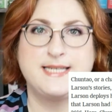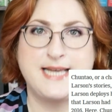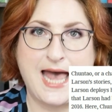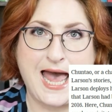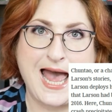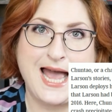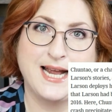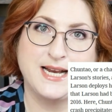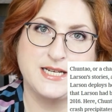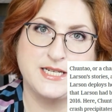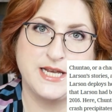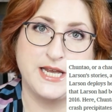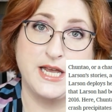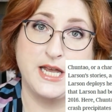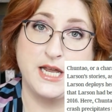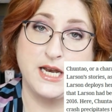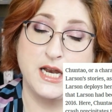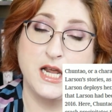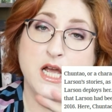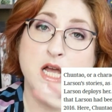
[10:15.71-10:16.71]
tagged
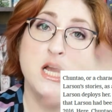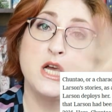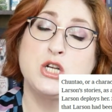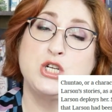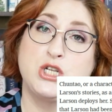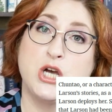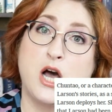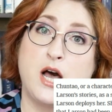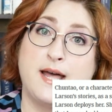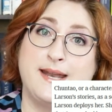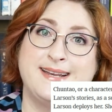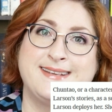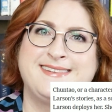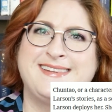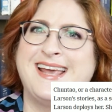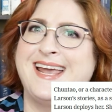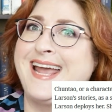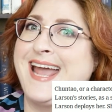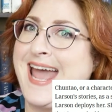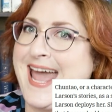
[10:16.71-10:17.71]
in Dawn
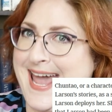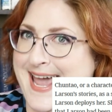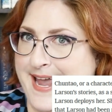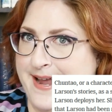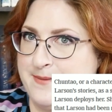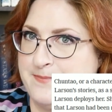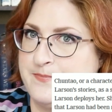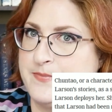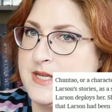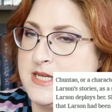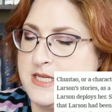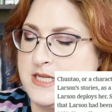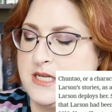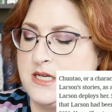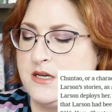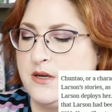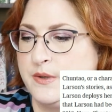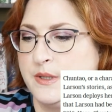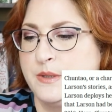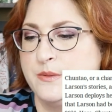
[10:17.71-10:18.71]
saying, hey,
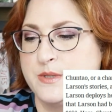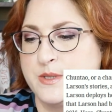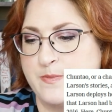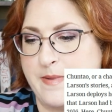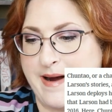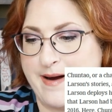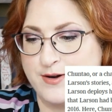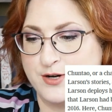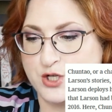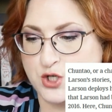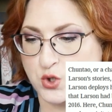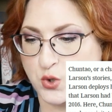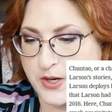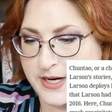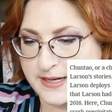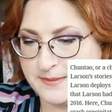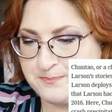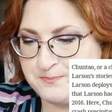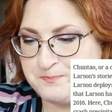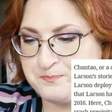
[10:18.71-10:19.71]
didn't know you inspired a
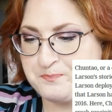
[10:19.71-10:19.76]
story.